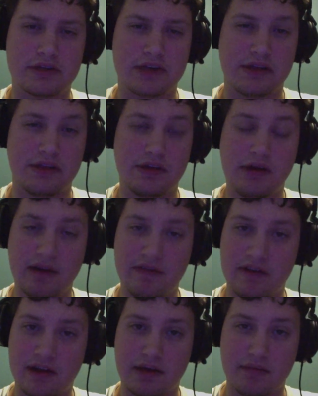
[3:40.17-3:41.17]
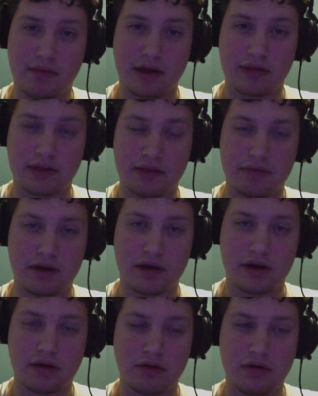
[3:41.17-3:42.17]
If you have any in mind, let me
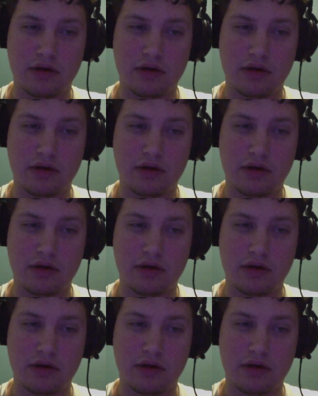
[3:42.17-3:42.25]
know.